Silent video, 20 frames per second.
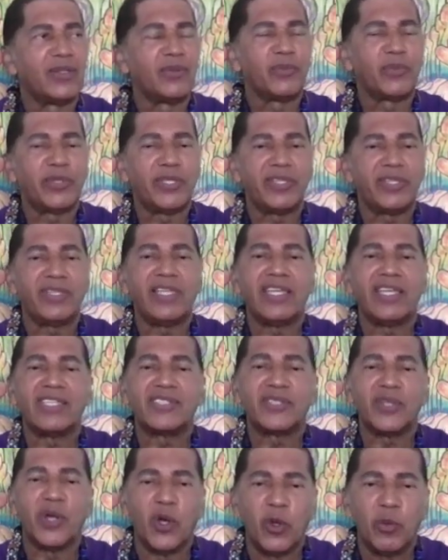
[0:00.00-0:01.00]

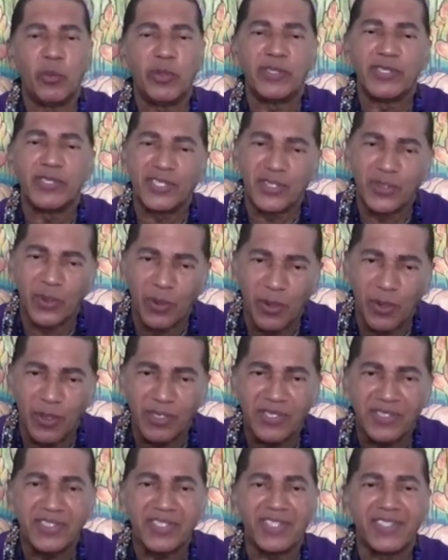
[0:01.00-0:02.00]
It's open
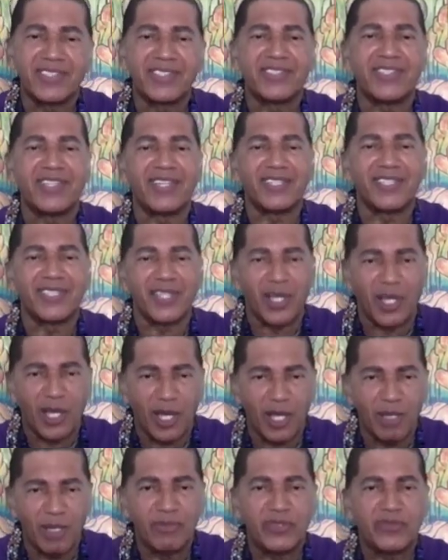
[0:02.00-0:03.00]
sourced. It
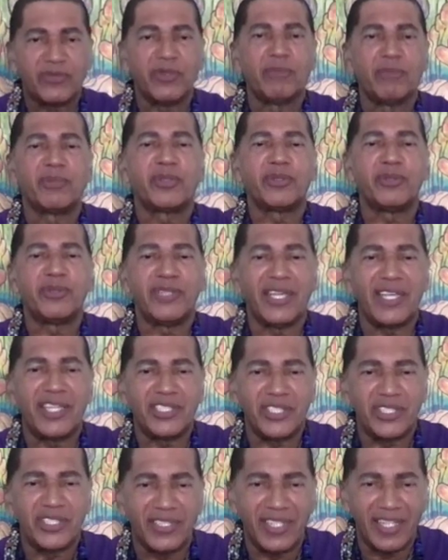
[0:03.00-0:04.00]
comes from
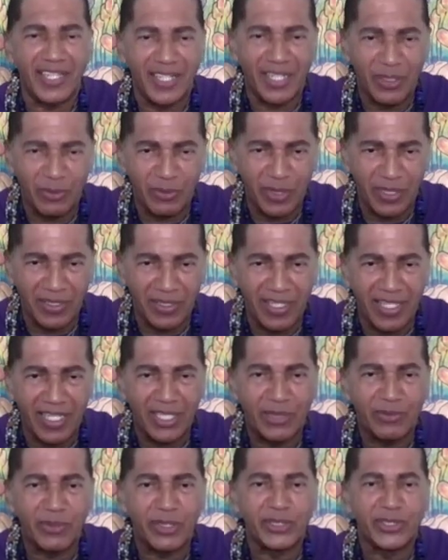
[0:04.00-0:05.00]
creation, and
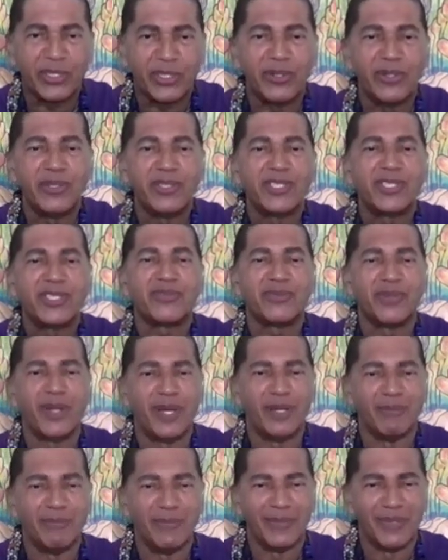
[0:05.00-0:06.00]
it returns
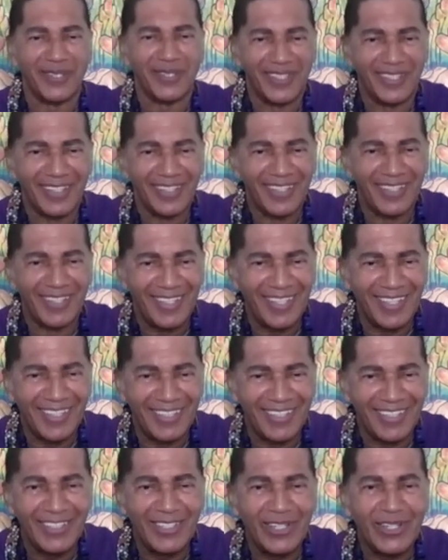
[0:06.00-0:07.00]
from,
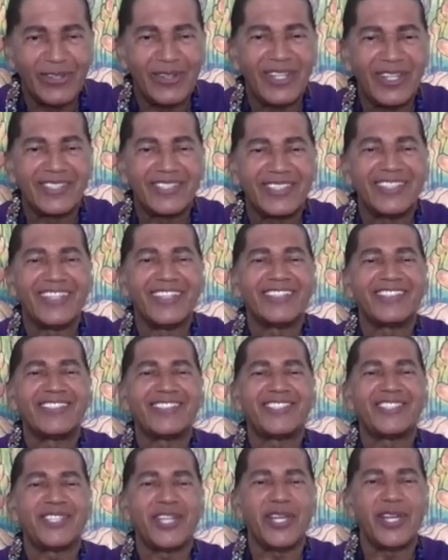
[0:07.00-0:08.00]
it
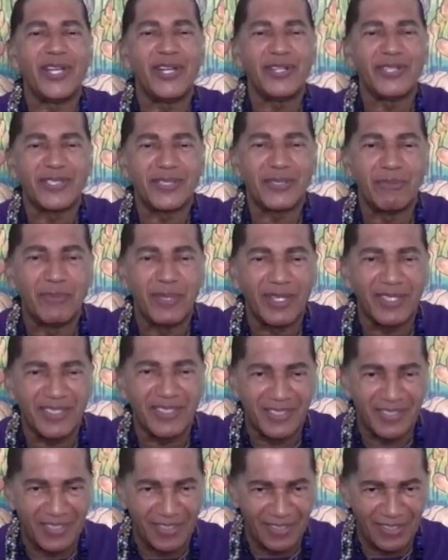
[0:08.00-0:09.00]
shares
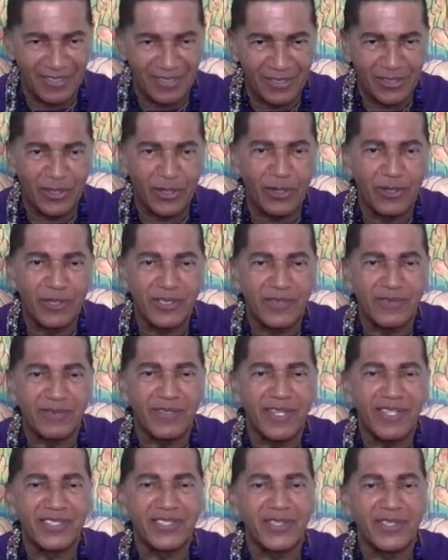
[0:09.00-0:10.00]
amongst those of
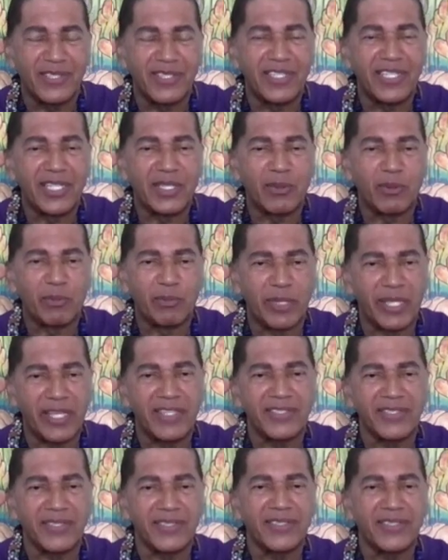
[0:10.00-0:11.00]
us on an equal
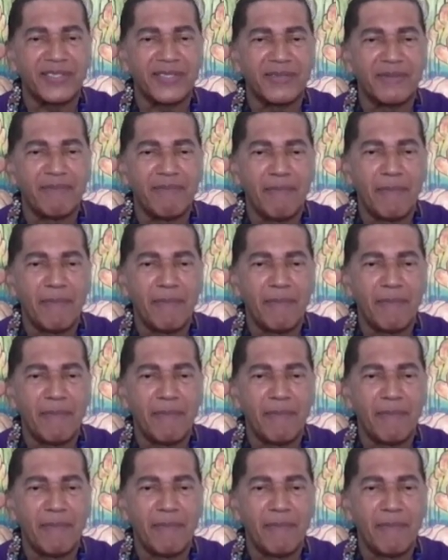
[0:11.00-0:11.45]
basis.